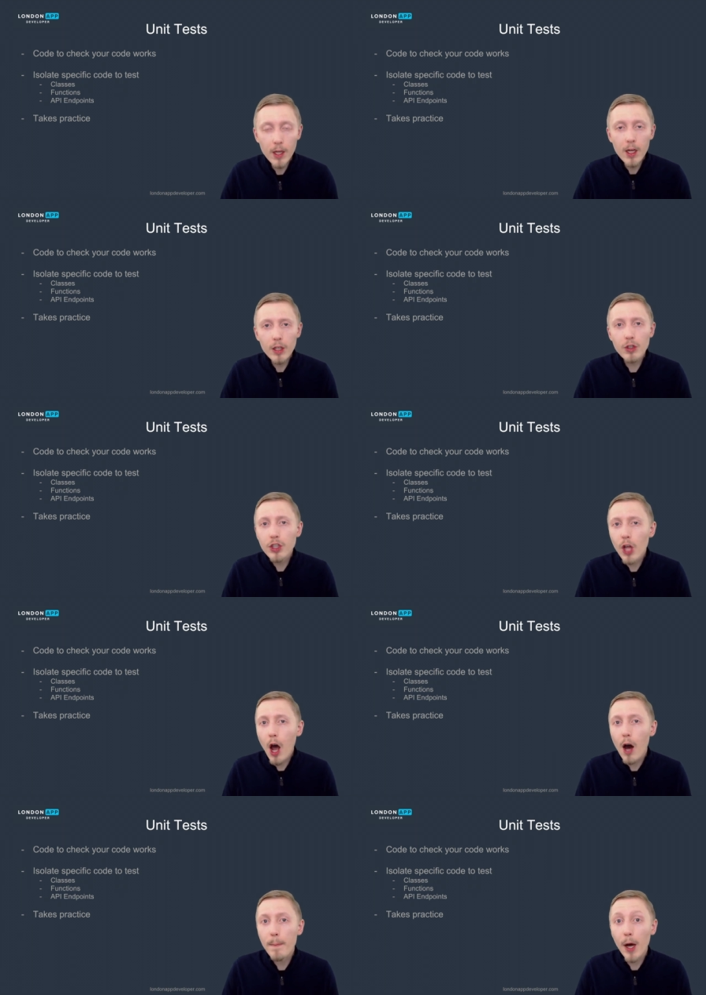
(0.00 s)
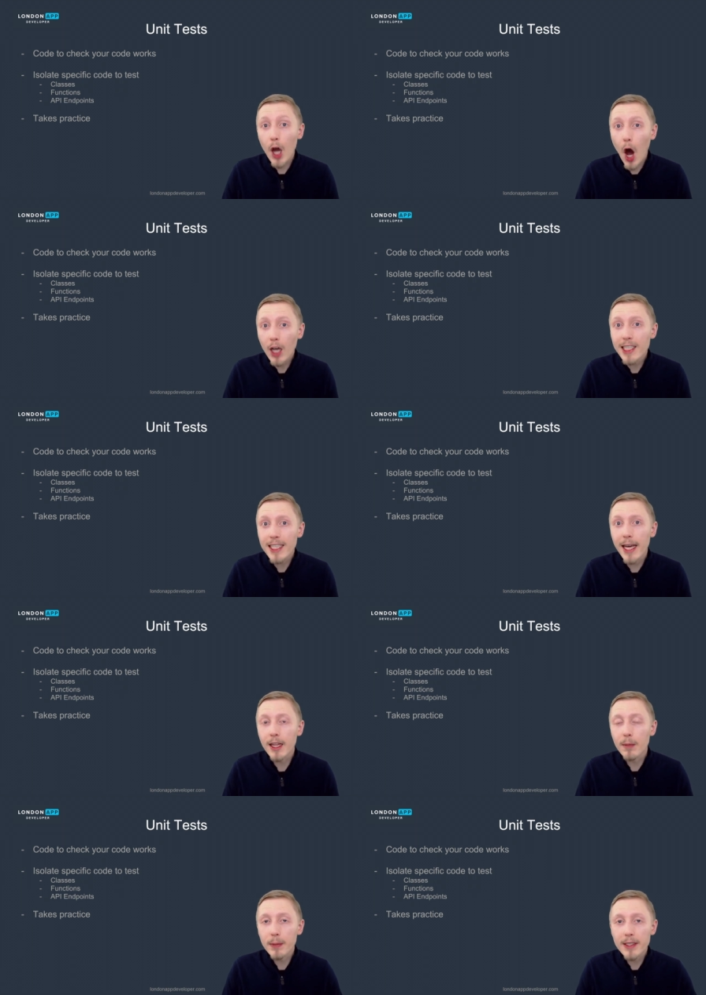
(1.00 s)
You start by isolating
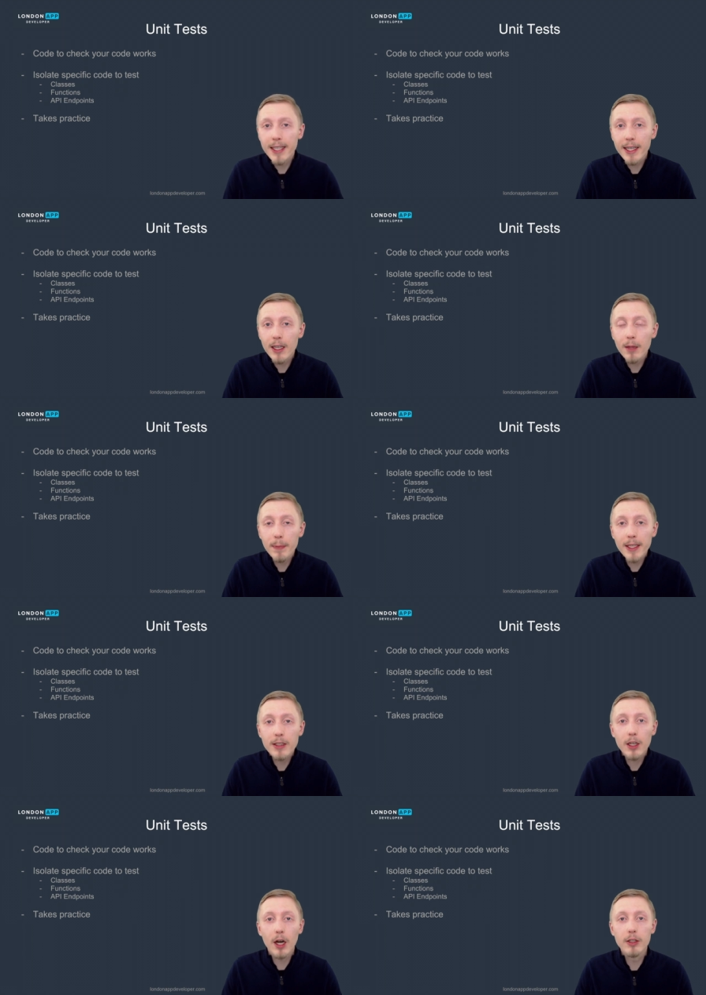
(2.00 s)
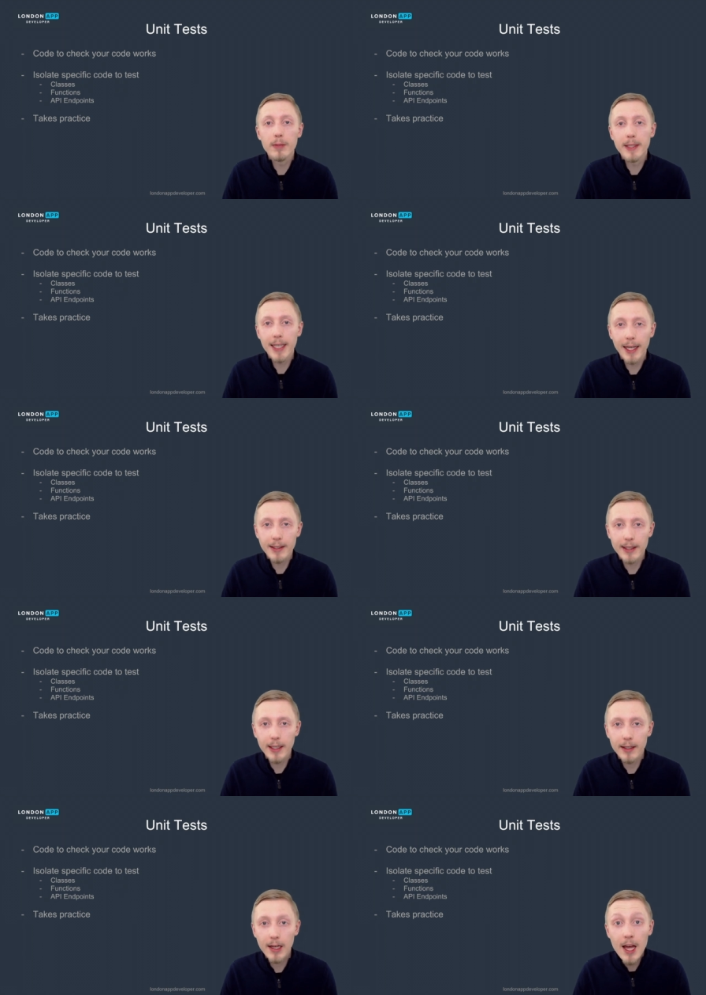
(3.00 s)
the particular piece of code to be tested.
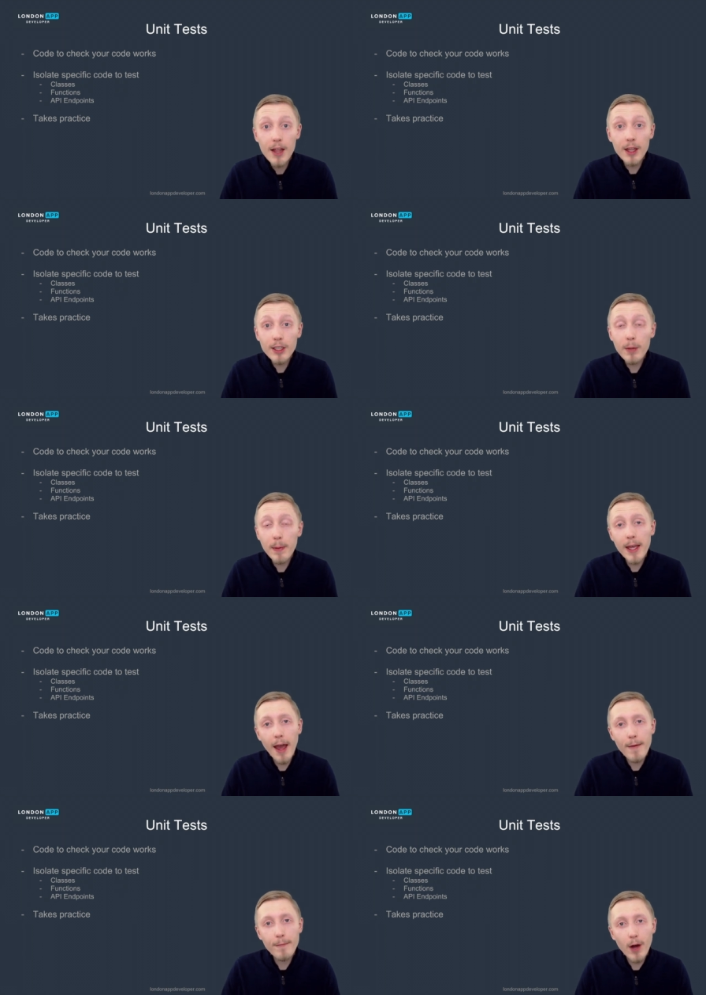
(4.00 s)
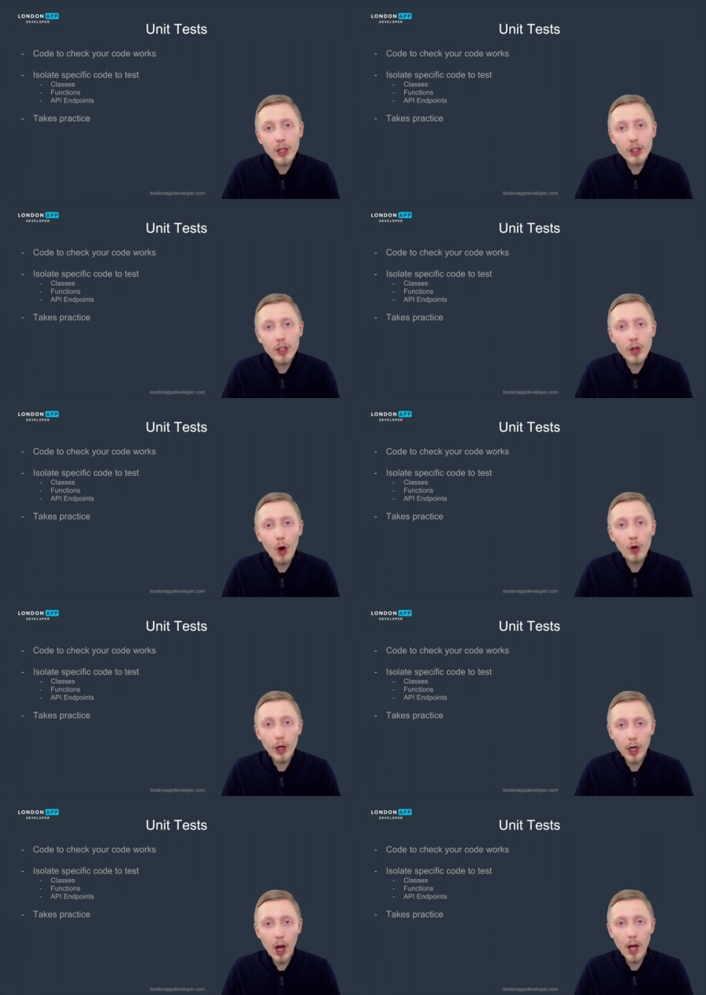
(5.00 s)
This could be a function or a
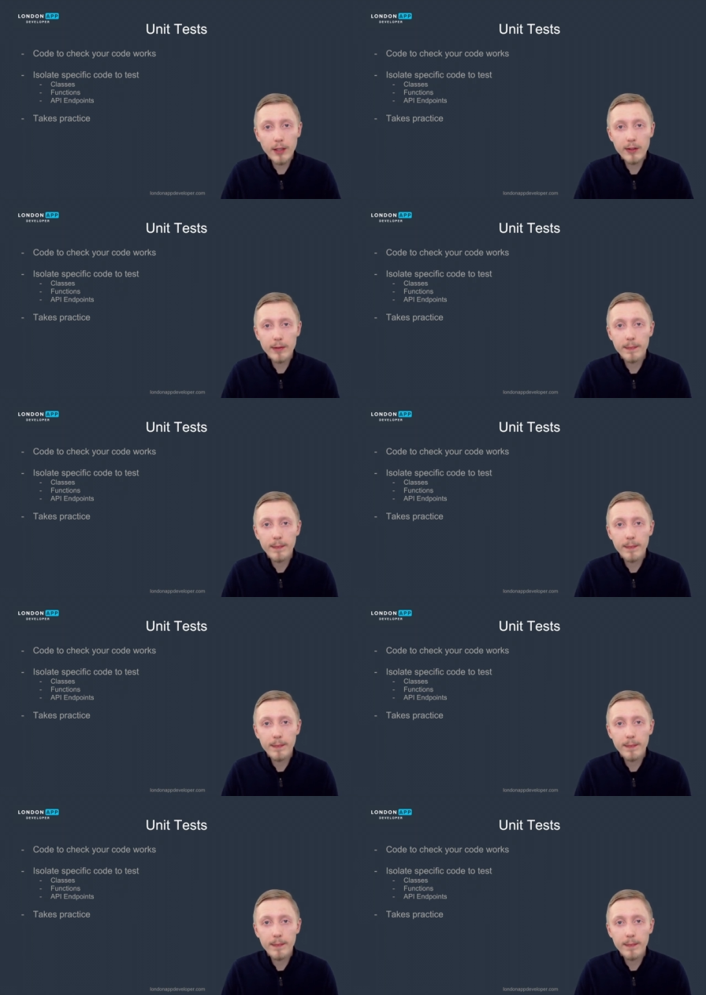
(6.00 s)
class.